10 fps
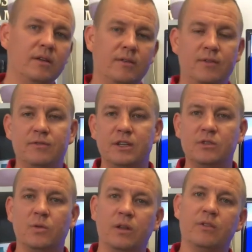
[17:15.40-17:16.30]
15,
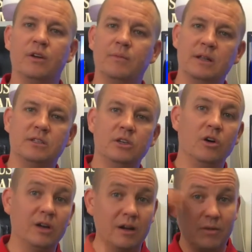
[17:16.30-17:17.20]
20, 30 minutes of
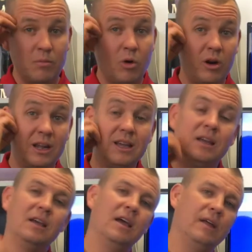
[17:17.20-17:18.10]
yoga every morning,
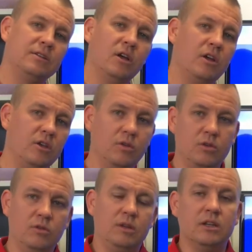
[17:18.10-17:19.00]
and that's all
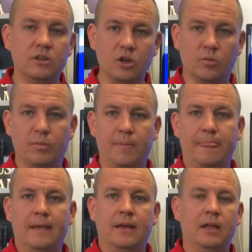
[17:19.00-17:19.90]
you need to do.
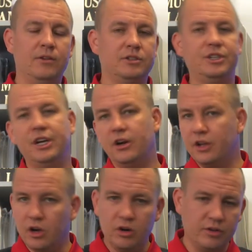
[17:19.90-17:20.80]
And there's chair
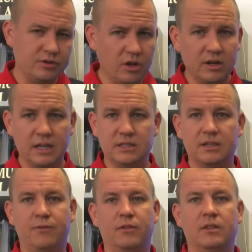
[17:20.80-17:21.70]
yoga, and there's all kinds of
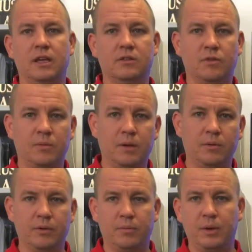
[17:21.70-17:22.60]
different things for
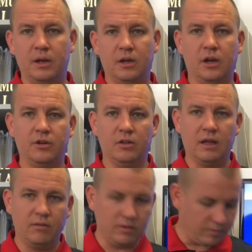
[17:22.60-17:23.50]
people depending on your
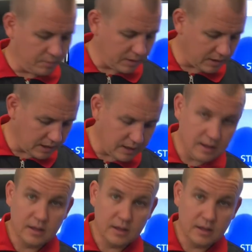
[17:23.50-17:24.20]
level of ability.